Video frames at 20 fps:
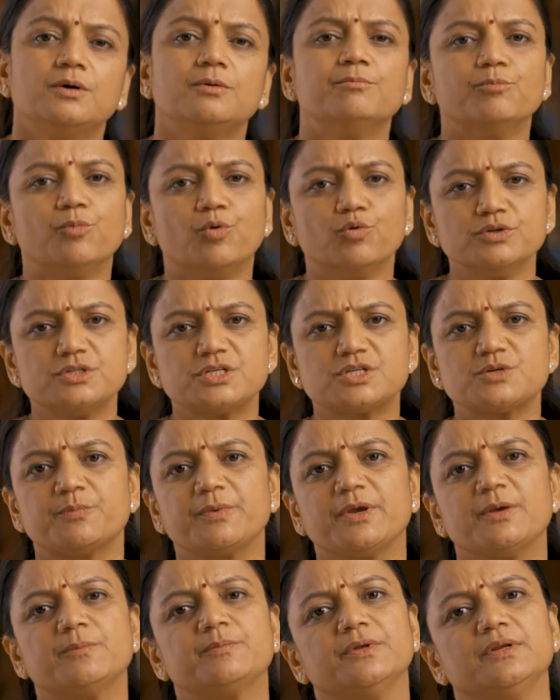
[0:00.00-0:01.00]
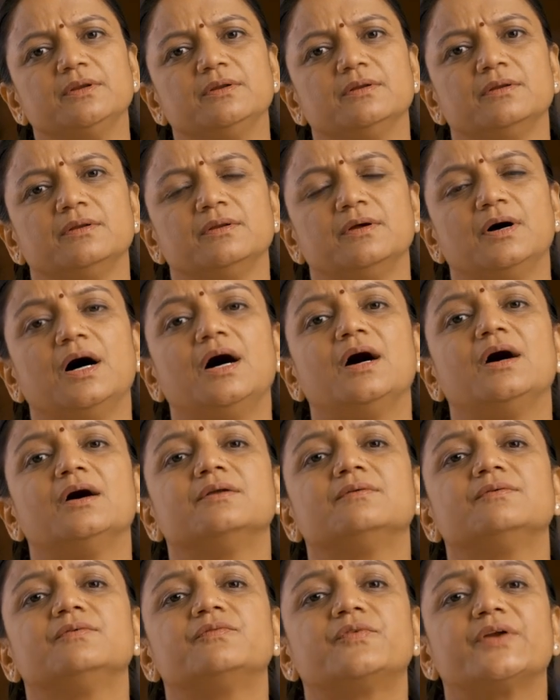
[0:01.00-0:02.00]
Most people
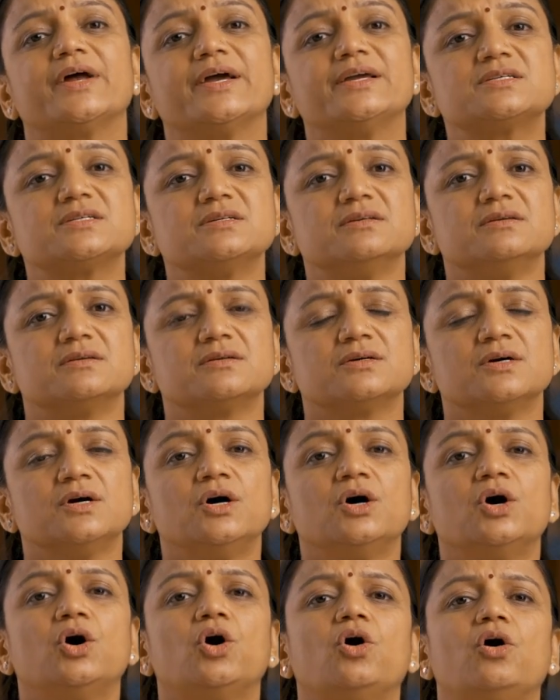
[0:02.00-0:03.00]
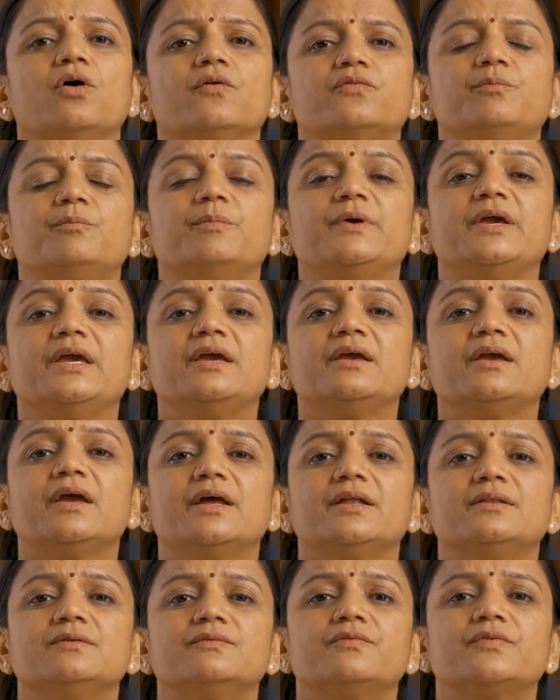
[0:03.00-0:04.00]
are frightened of being
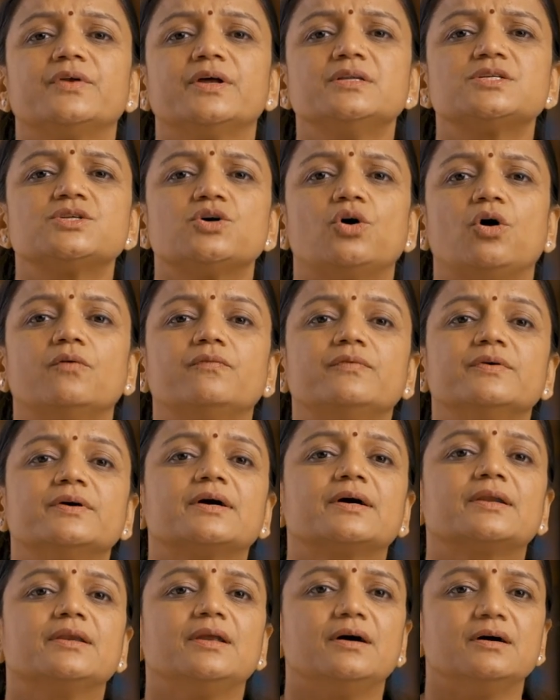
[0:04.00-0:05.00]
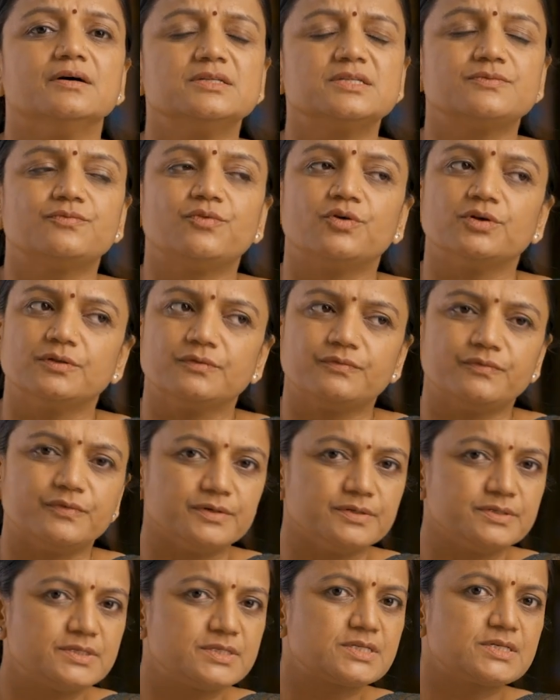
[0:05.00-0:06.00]
in front of a class for the
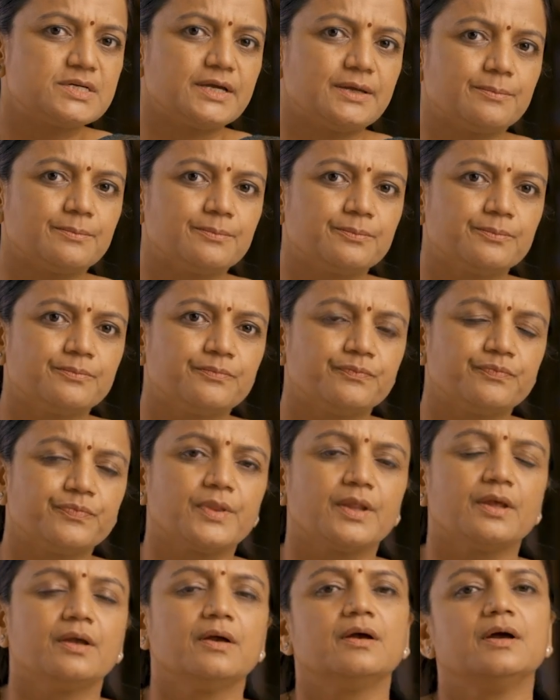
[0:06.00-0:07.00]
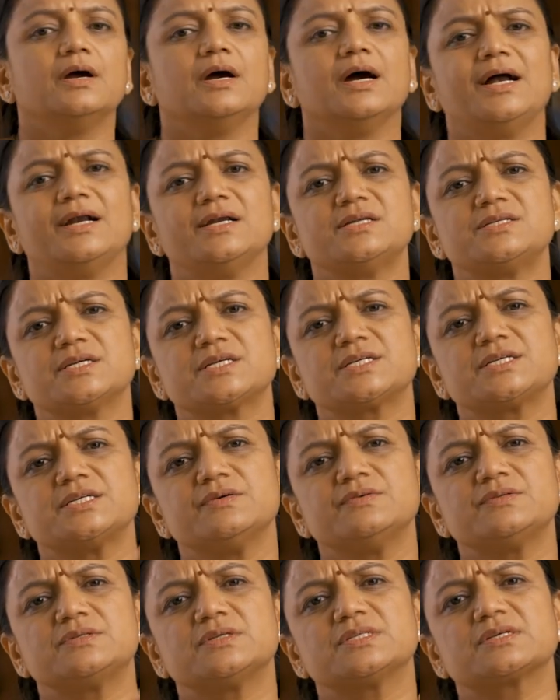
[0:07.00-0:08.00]
first time.
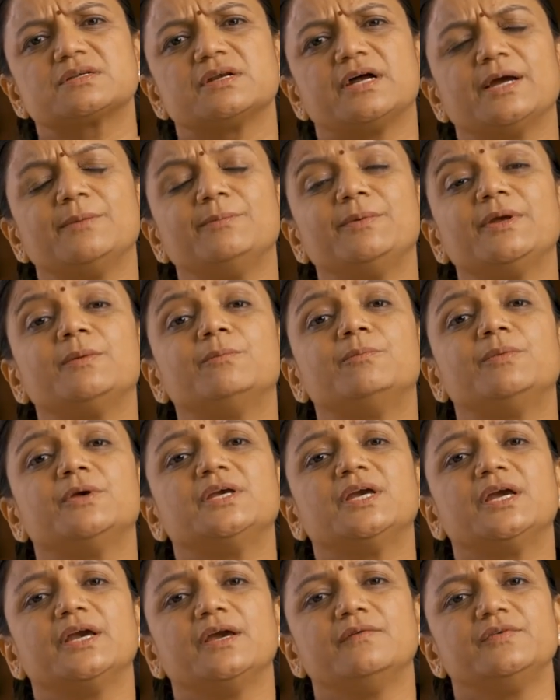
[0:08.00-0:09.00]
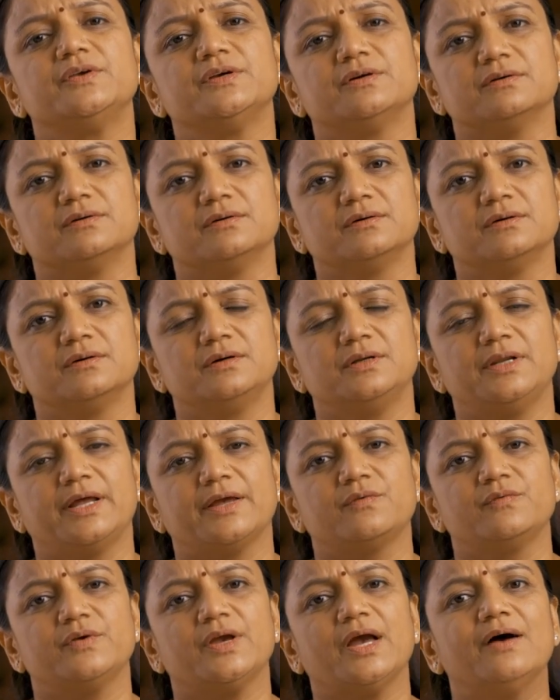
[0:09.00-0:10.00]
Adjectives describing behavior,
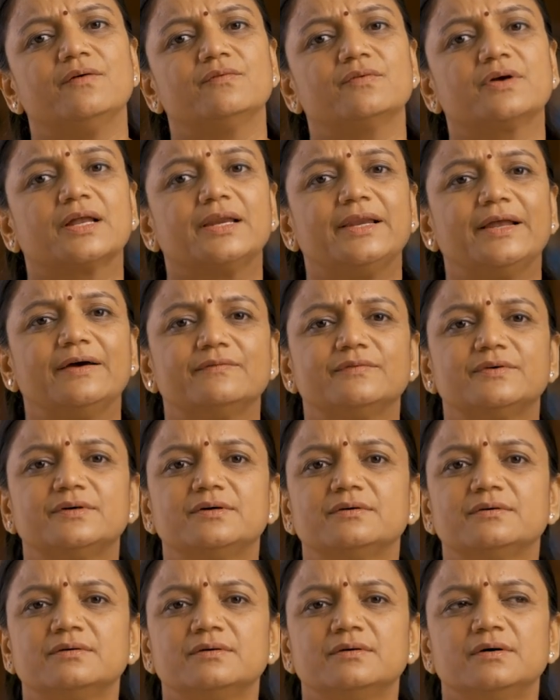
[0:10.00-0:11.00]
like we have clever,